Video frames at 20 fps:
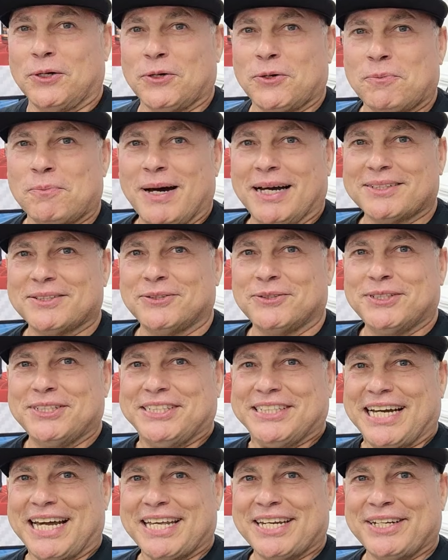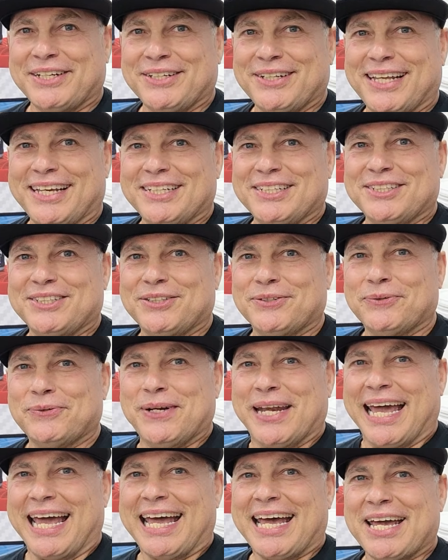Come back to the channel and
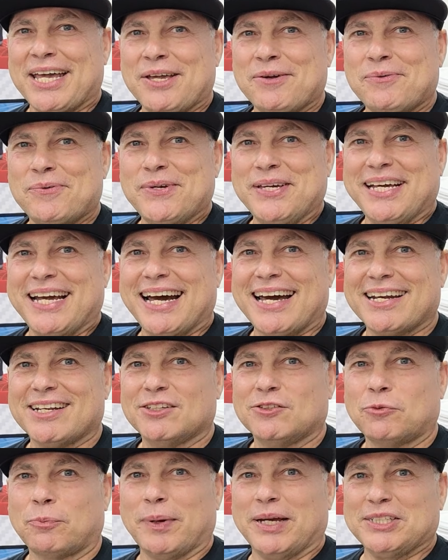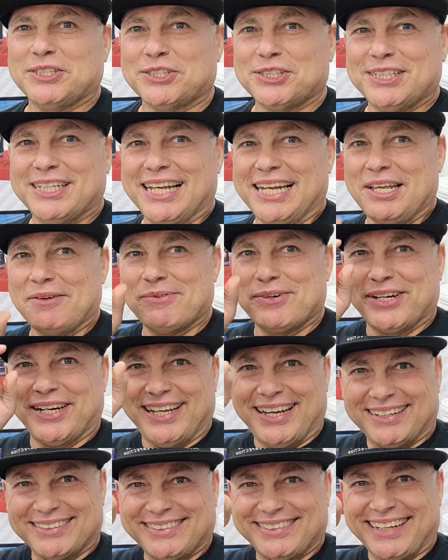tonight we got a special
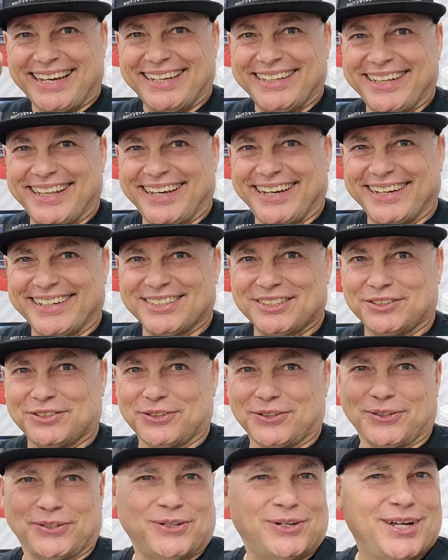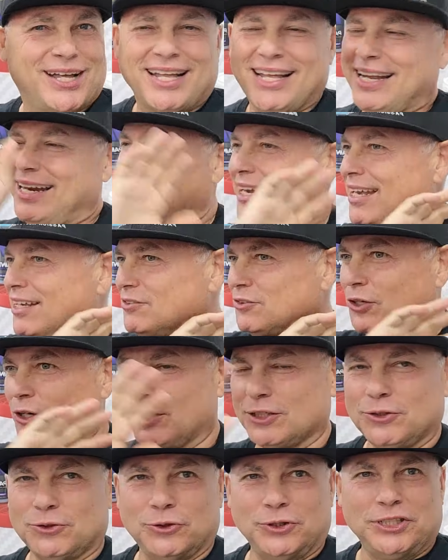delivery outside there. So let's
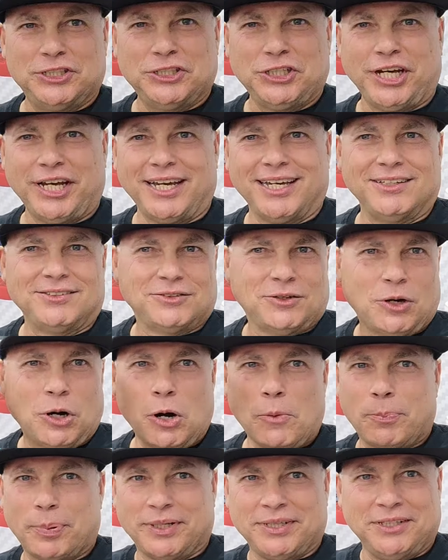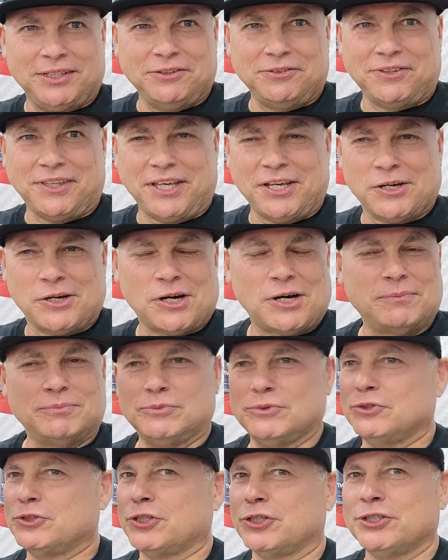cut to the chase, open this thing
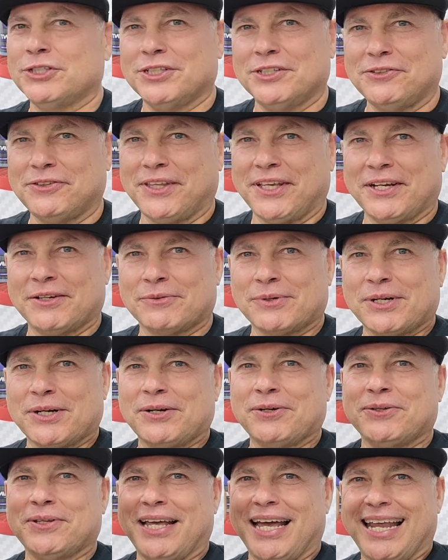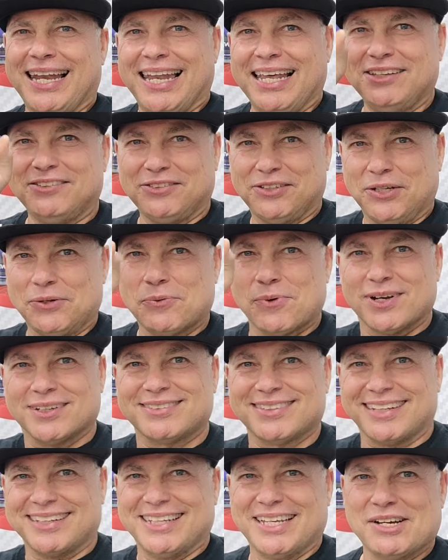up, turn this thing around and let's see
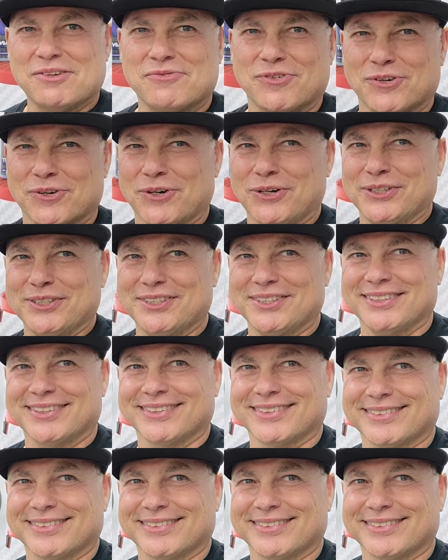what's out there for us.